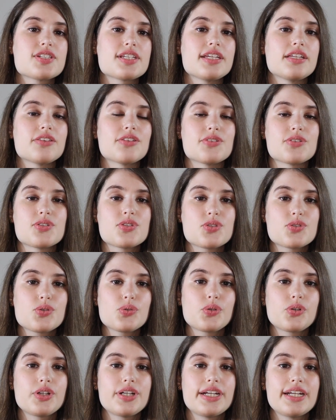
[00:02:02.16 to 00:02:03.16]
in the
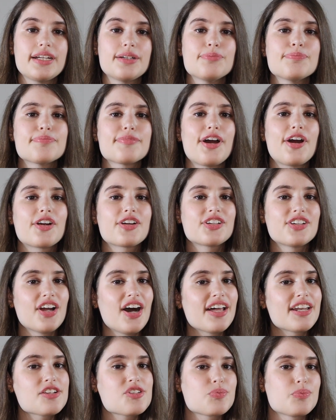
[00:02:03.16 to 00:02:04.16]
story are
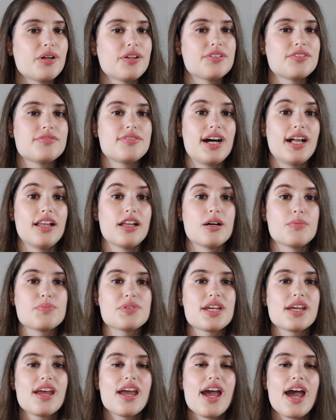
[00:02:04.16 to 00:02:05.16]
not as well developed.
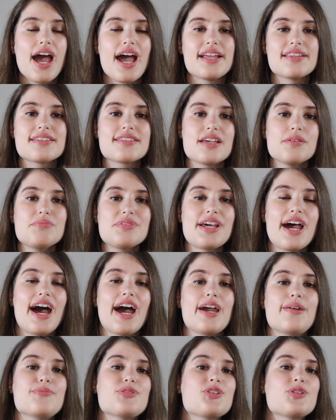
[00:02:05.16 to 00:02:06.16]
And
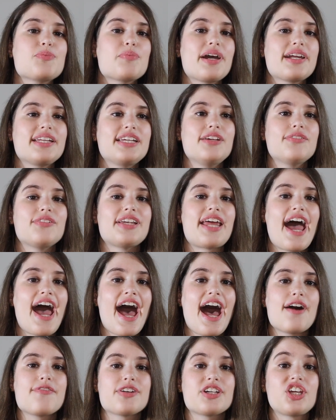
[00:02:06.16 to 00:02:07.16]
sometimes you might even
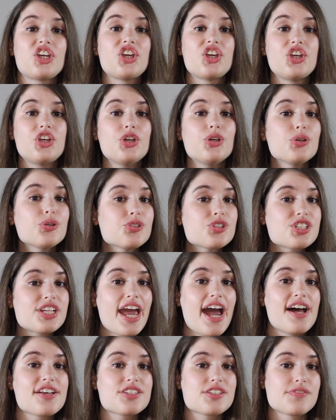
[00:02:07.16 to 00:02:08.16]
have a huge
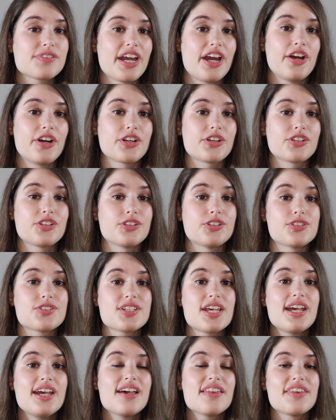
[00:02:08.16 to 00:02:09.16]
cast of characters
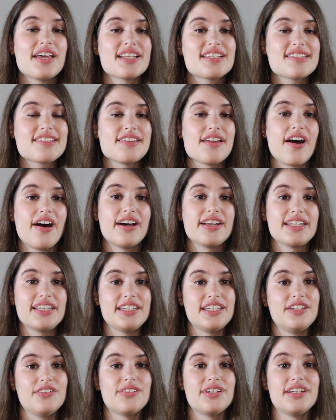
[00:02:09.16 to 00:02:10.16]
that's not
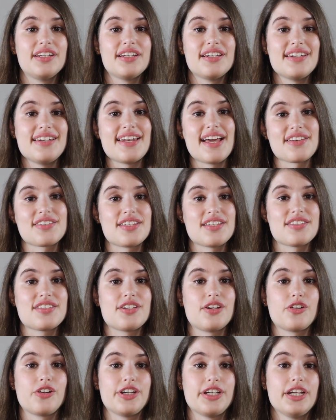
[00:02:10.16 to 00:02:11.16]
even
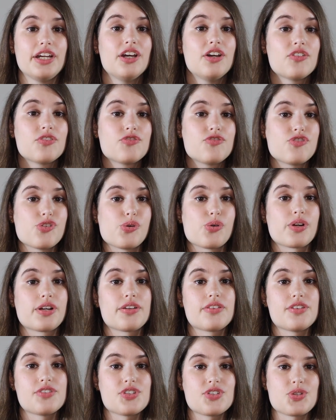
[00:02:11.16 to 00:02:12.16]
necessary for
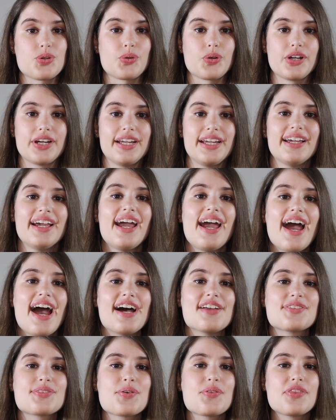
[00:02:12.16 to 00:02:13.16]
the story.
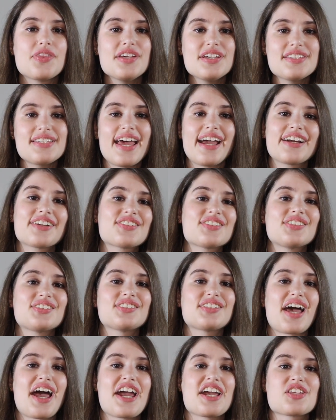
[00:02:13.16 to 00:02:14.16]
And so this
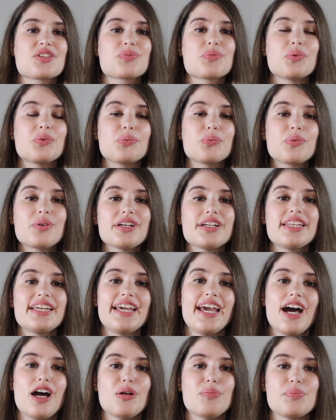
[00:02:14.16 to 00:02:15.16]
exercise will really
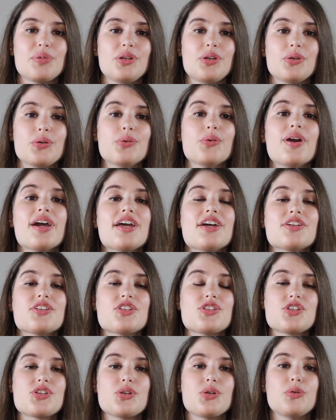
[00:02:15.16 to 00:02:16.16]
help you
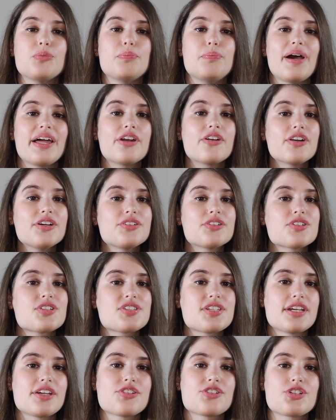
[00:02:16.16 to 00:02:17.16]
to better
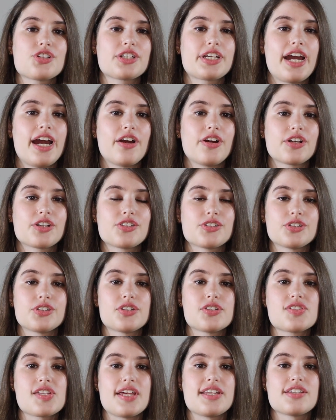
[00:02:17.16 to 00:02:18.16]
understand your
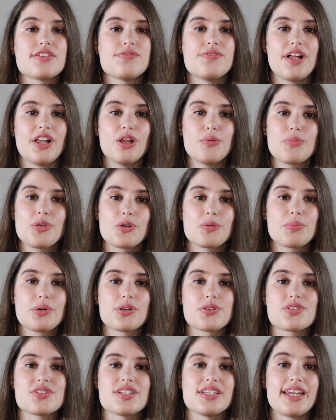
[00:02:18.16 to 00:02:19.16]
characters and develop their
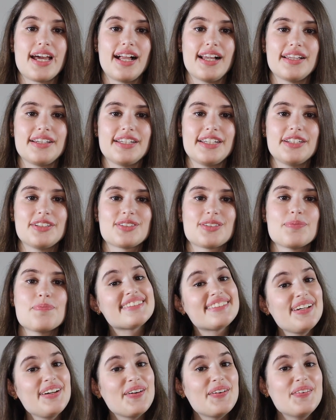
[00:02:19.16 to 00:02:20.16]
personalities.
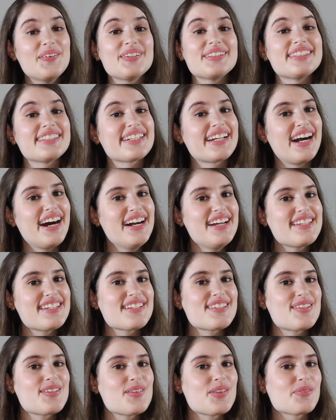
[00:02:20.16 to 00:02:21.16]
So, to
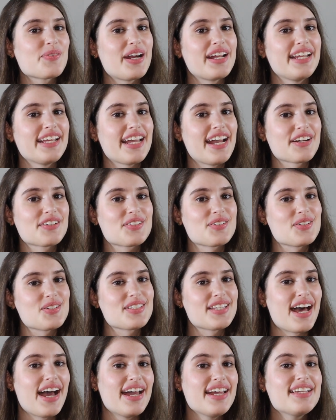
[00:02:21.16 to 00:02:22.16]
cut to the writing
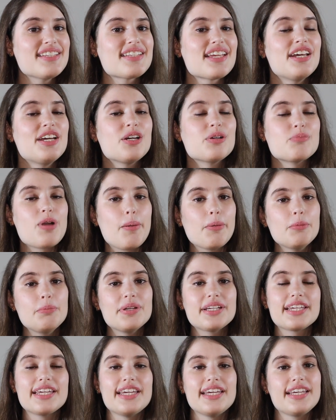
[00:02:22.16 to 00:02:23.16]
exercise, Robert
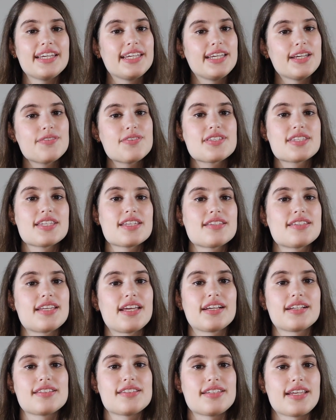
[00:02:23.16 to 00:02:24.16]
McKee gives this
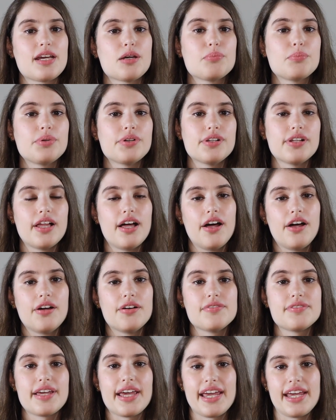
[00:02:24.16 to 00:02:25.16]
example
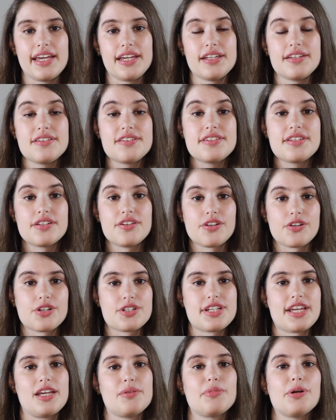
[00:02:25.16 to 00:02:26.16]
of a dinner
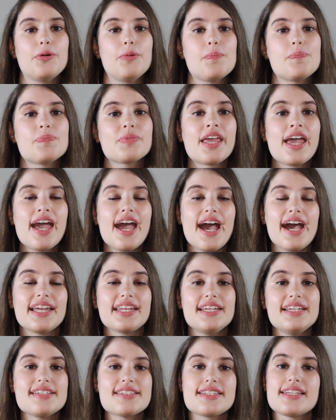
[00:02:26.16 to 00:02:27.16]
table. And
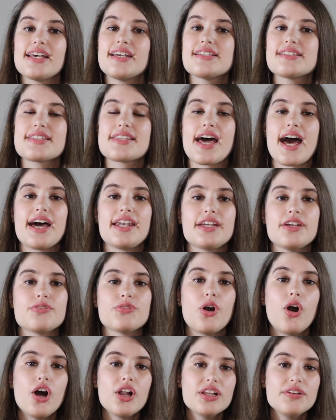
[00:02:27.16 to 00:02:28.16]
he says that if
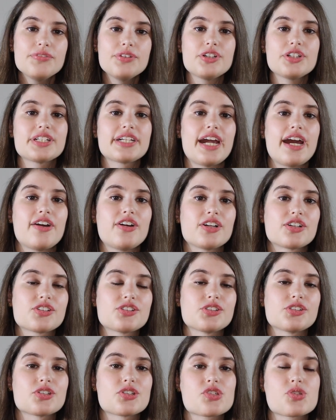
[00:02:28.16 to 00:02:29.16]
all of your
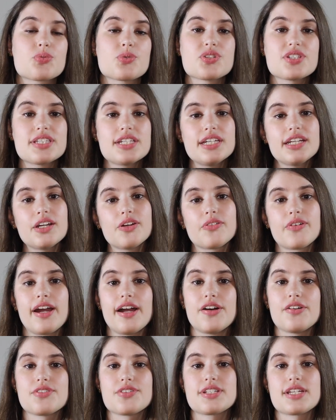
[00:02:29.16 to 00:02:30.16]
characters were sitting
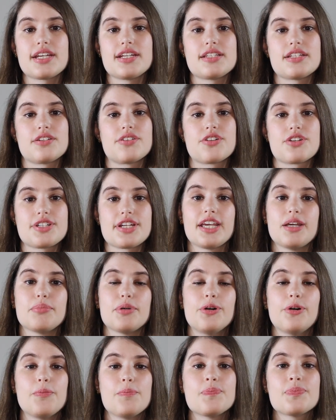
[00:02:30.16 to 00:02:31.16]
around a dinner
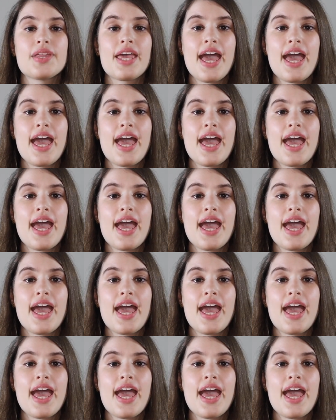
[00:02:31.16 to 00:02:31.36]
table